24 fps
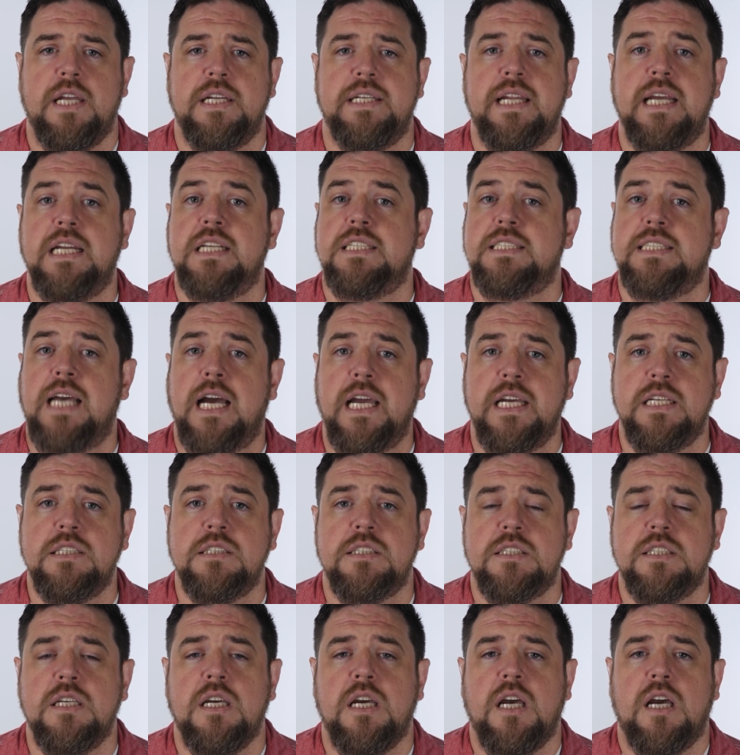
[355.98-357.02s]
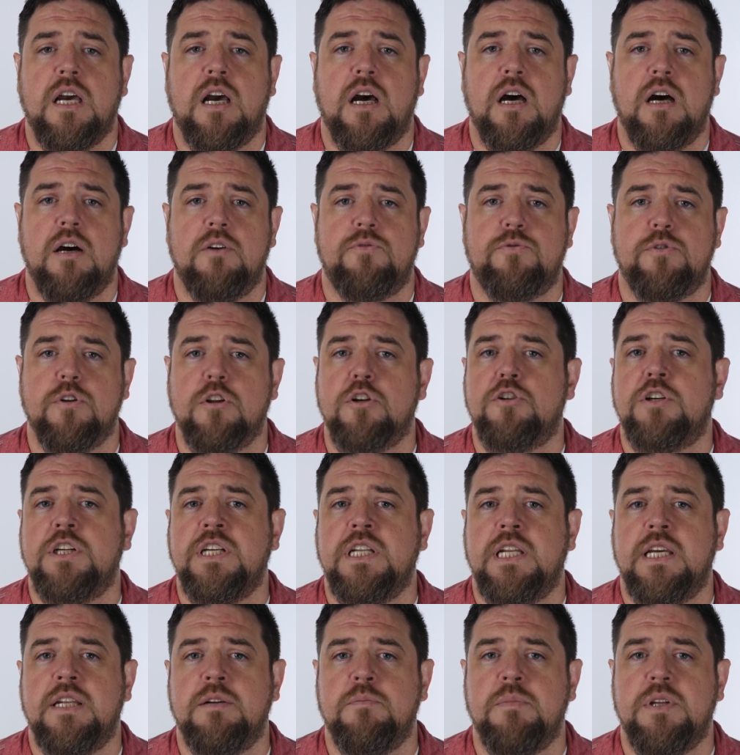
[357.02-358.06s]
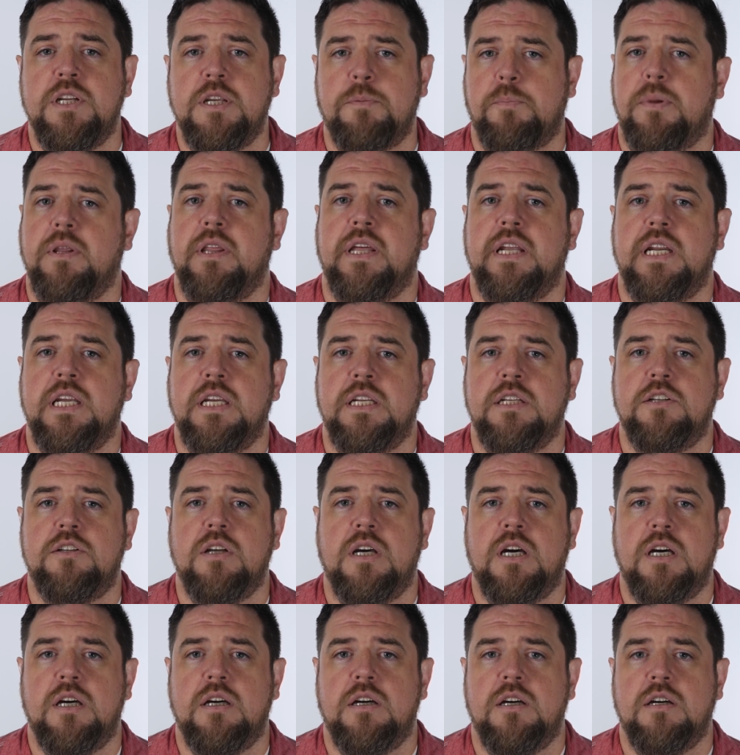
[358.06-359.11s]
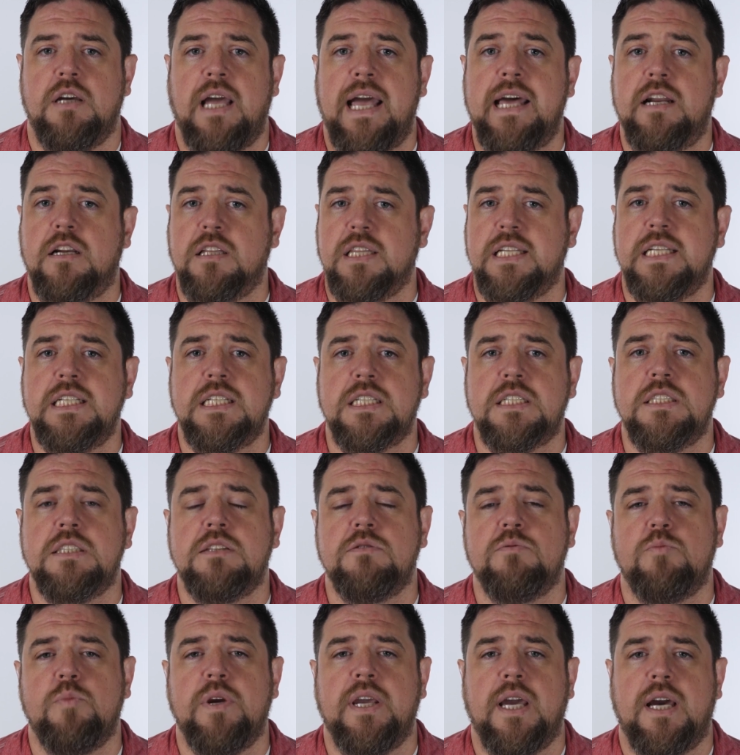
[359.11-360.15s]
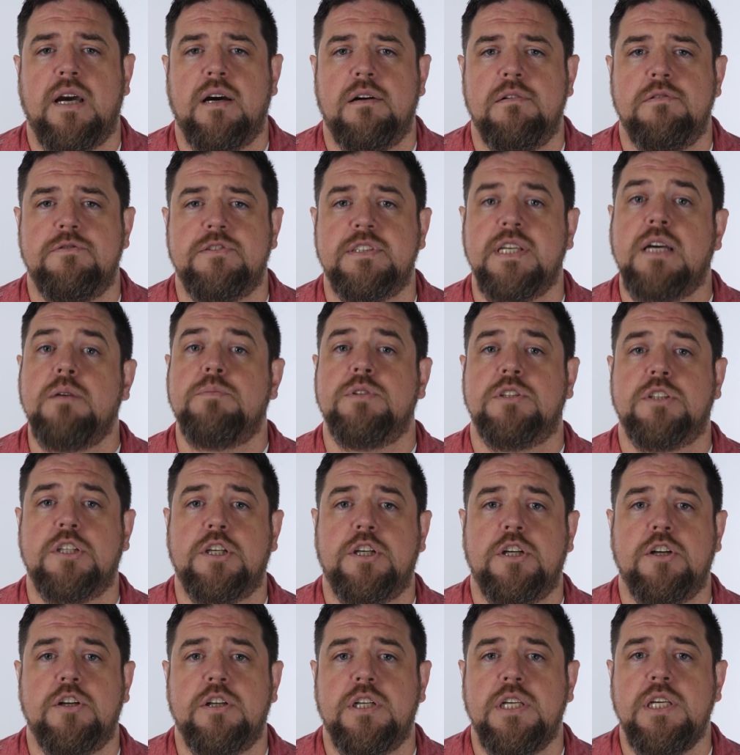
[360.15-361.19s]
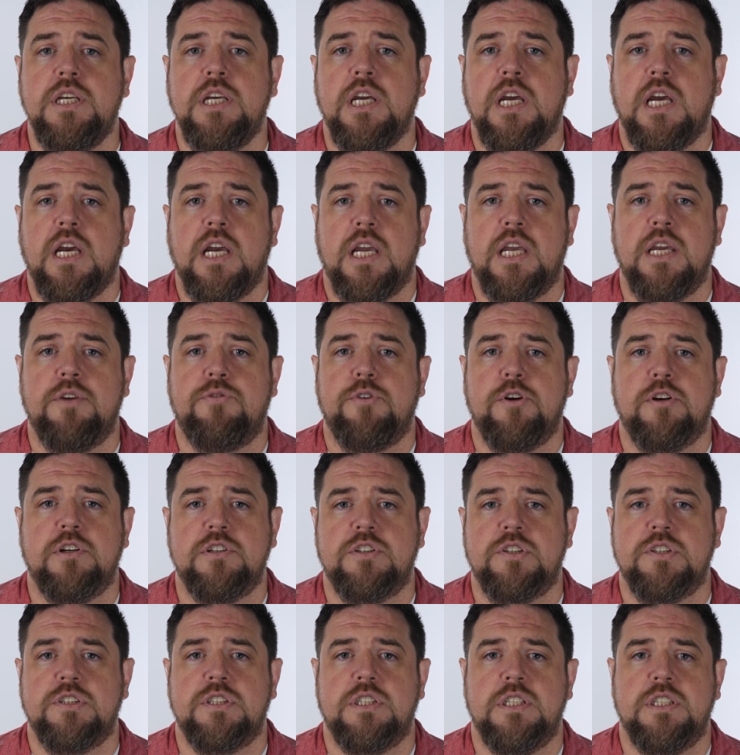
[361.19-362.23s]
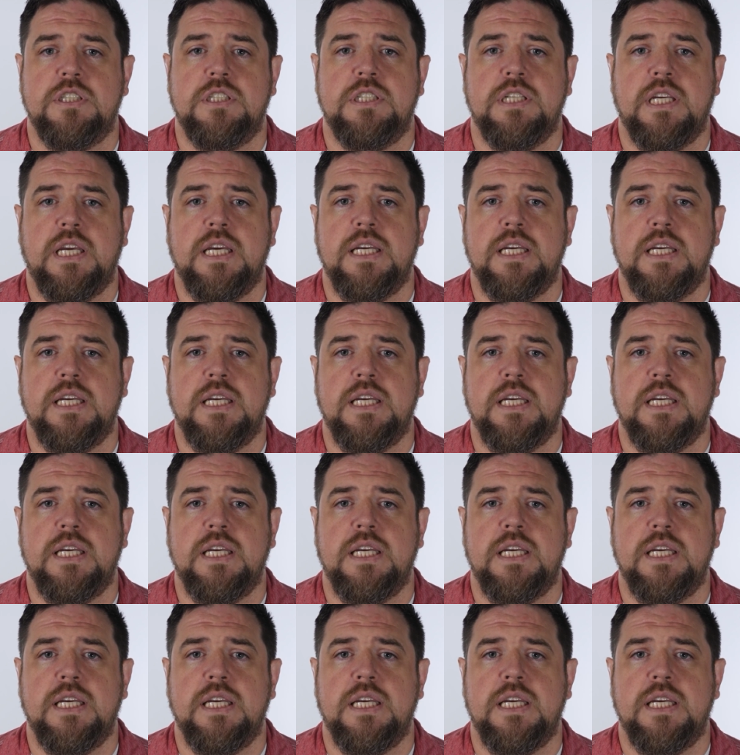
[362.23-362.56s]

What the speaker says: data science for learning and manipulating analytics. We have cybersecurity if you're interested